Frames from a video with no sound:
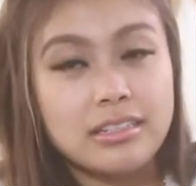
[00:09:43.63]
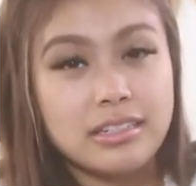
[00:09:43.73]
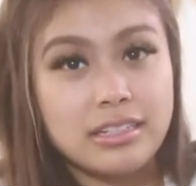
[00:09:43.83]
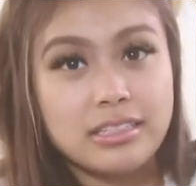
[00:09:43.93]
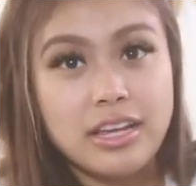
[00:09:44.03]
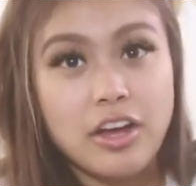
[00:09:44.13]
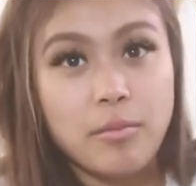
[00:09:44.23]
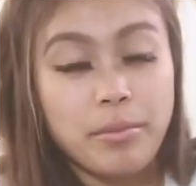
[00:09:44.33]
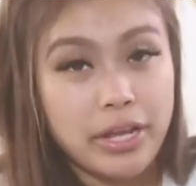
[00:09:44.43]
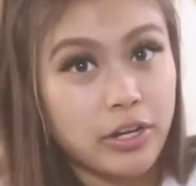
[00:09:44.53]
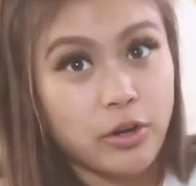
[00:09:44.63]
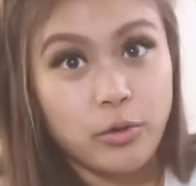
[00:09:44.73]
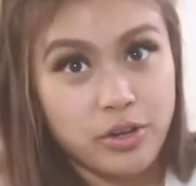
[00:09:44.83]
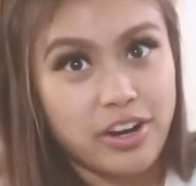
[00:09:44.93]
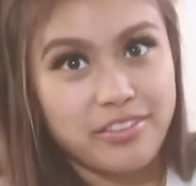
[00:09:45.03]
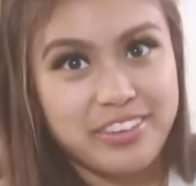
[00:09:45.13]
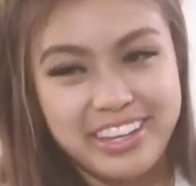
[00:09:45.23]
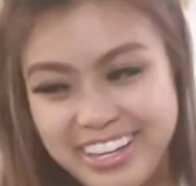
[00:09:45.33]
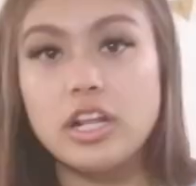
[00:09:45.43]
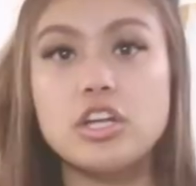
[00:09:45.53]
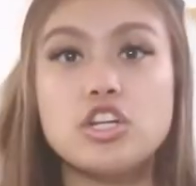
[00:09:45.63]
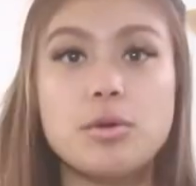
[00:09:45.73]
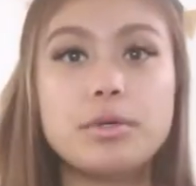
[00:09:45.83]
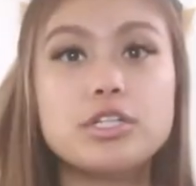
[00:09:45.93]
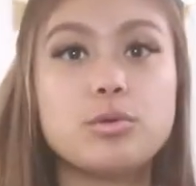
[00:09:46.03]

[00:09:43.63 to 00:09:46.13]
just make your own coffee. Number